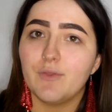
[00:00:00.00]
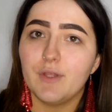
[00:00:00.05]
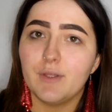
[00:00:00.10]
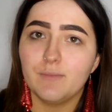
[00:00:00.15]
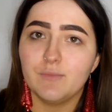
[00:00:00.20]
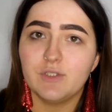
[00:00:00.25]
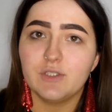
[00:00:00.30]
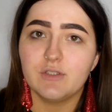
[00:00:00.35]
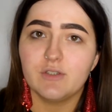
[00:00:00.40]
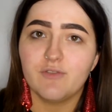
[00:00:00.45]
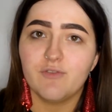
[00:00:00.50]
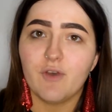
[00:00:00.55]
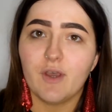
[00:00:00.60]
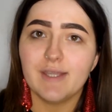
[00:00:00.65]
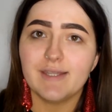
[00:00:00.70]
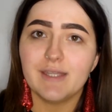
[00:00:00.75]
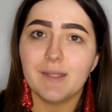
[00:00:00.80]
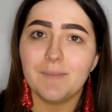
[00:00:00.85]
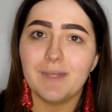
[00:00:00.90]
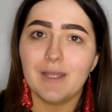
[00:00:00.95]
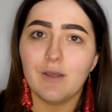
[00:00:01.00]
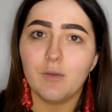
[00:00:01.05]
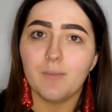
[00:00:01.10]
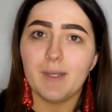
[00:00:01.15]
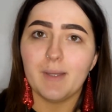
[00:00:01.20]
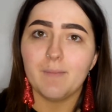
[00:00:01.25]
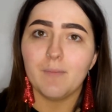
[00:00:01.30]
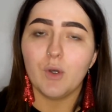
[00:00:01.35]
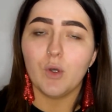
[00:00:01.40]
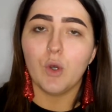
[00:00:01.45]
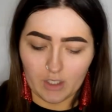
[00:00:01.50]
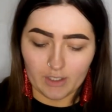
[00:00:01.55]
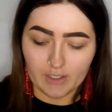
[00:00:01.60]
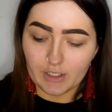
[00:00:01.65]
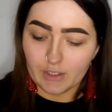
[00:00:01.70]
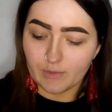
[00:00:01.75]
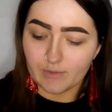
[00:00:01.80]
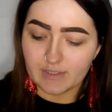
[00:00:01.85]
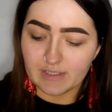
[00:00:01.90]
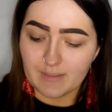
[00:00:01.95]
them to define them a little bit more. I
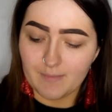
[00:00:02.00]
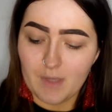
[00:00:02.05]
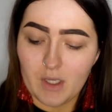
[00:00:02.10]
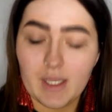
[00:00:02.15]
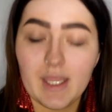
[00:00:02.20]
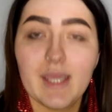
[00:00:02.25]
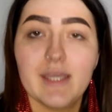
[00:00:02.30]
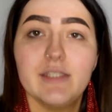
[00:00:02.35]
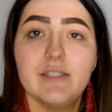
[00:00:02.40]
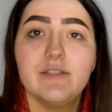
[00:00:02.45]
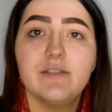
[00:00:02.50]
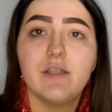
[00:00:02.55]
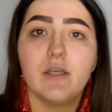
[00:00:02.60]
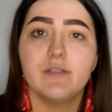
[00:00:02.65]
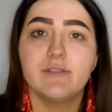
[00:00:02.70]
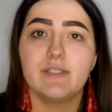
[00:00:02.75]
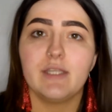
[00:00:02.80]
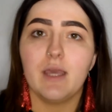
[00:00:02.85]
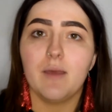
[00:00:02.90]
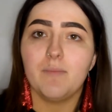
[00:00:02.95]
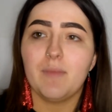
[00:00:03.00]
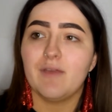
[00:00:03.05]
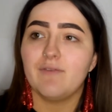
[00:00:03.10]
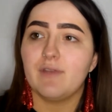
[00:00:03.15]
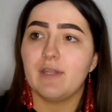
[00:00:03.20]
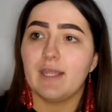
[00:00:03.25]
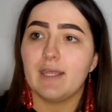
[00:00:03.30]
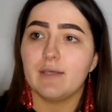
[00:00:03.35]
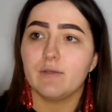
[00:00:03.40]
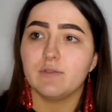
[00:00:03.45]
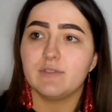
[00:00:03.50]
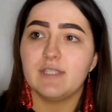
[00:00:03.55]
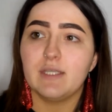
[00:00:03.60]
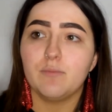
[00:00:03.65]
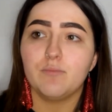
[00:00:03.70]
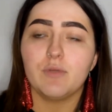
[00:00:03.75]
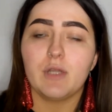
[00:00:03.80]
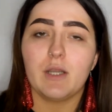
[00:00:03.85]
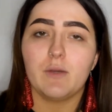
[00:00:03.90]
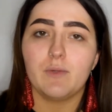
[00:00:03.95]
used my Anastasia Beverly Hills
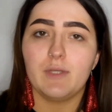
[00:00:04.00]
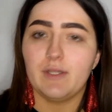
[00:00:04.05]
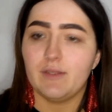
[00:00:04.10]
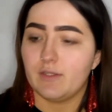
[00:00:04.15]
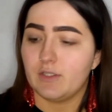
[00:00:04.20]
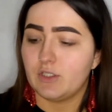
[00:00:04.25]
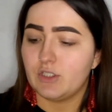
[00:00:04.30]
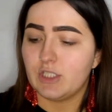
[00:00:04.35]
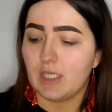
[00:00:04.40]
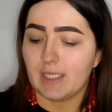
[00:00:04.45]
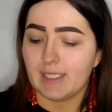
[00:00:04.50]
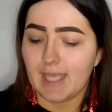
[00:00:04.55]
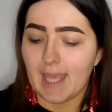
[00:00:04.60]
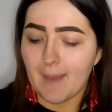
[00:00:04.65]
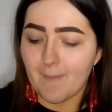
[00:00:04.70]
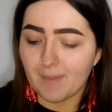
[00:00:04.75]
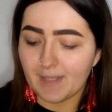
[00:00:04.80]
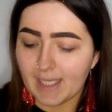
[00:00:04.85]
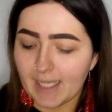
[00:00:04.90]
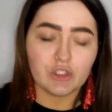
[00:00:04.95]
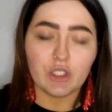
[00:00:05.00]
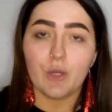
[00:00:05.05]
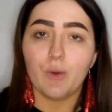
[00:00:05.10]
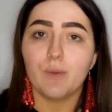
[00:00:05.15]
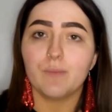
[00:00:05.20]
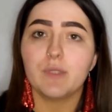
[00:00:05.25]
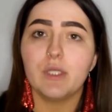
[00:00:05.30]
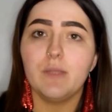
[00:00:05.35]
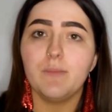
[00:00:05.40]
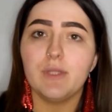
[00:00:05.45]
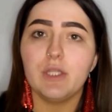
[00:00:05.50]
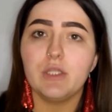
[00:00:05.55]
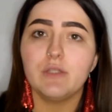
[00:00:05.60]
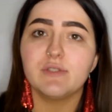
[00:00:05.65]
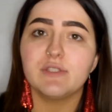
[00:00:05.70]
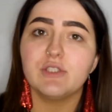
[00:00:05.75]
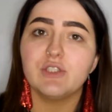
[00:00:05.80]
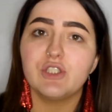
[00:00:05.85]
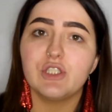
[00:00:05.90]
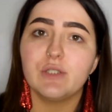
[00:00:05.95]
Dip Brow in the shade Ebony. So I'm going to be
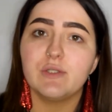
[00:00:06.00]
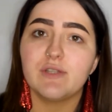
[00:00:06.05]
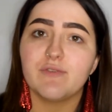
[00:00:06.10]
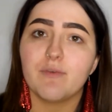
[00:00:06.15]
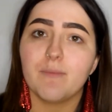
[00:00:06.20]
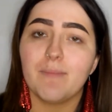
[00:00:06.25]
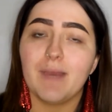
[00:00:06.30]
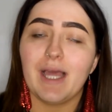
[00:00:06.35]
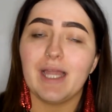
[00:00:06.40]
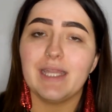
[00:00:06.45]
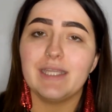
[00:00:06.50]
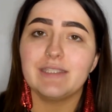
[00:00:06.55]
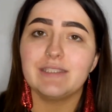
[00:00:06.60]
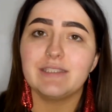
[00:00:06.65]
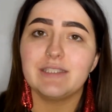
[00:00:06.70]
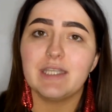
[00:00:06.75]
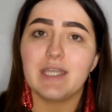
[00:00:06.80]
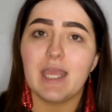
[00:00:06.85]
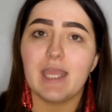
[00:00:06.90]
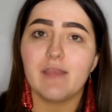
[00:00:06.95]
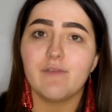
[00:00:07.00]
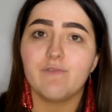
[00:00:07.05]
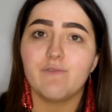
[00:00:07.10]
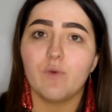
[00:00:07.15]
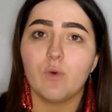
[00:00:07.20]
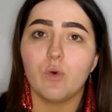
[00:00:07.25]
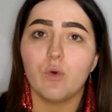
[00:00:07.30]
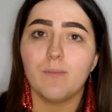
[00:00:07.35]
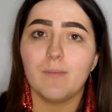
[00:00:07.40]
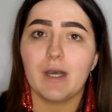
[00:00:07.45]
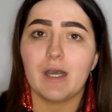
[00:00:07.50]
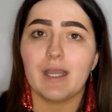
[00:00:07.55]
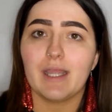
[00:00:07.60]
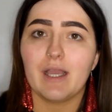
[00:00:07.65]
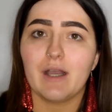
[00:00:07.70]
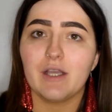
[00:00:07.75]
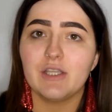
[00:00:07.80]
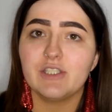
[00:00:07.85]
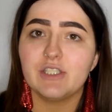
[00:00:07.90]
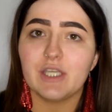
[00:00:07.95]
using two different palettes today for my
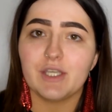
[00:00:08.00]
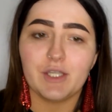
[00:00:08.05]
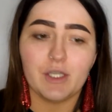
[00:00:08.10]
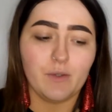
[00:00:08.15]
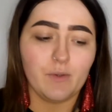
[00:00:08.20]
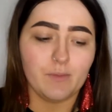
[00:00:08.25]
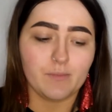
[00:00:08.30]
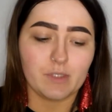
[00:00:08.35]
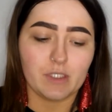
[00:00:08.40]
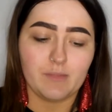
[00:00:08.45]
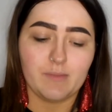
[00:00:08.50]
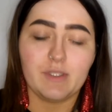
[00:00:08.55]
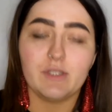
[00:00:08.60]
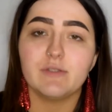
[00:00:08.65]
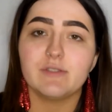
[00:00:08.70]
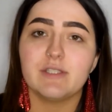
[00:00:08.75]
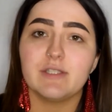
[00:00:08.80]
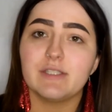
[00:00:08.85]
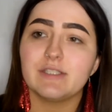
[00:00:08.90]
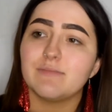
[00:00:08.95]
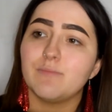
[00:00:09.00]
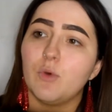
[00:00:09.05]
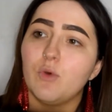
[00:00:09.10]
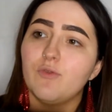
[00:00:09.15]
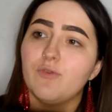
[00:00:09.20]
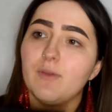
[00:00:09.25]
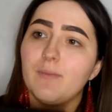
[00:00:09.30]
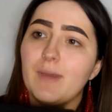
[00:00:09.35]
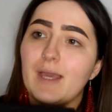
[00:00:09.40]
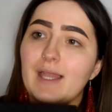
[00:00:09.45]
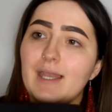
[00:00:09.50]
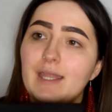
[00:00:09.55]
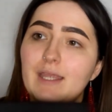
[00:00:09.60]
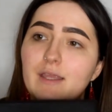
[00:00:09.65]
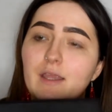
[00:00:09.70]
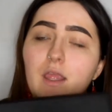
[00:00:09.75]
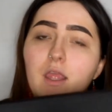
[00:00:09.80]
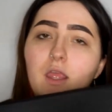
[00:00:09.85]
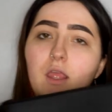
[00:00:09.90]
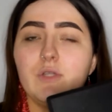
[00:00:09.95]
eyeshadow. I'm going to be using this Morphe palette.
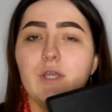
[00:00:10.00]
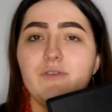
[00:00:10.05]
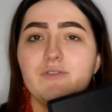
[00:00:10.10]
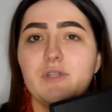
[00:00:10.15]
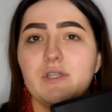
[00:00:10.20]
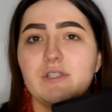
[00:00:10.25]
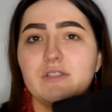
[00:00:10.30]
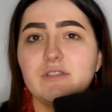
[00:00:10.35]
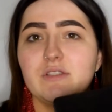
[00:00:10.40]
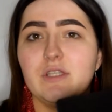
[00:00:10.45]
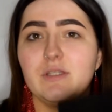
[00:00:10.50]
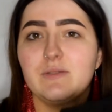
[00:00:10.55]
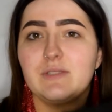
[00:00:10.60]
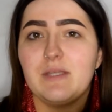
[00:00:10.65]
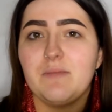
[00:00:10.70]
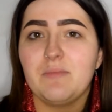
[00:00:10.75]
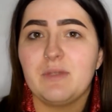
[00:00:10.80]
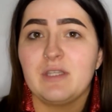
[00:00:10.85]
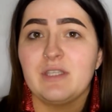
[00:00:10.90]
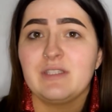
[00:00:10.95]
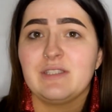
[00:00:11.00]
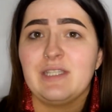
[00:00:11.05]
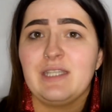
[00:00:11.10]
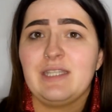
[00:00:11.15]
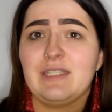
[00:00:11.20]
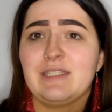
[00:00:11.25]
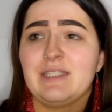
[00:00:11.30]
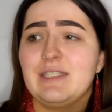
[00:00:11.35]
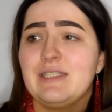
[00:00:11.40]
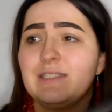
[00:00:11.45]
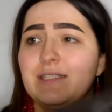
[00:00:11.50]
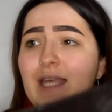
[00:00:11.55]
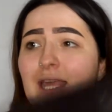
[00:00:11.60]
You have to excuse it because it is